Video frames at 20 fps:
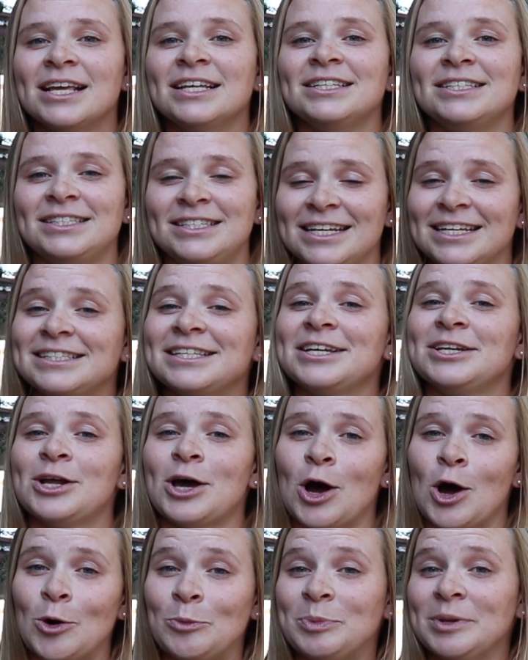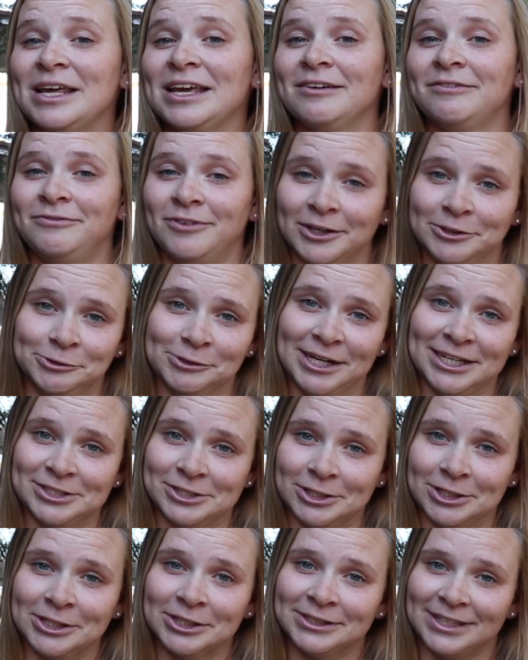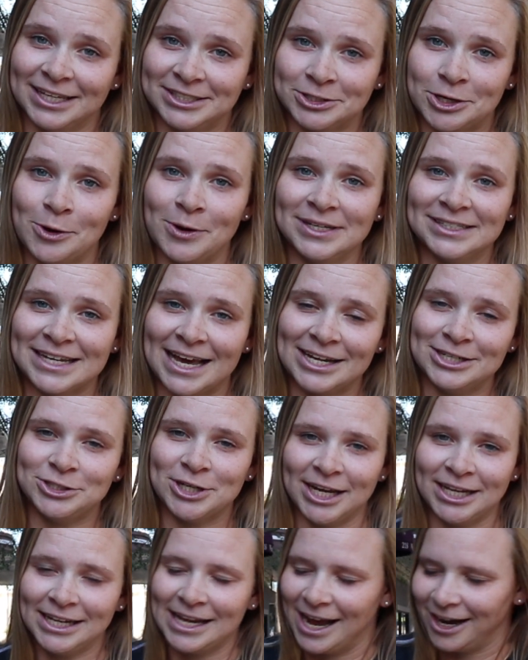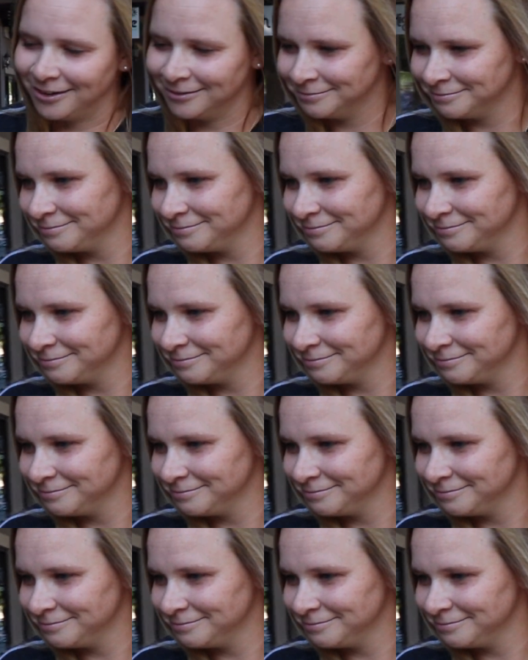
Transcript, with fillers: season opening fundraiser. Let's go inside and check it out.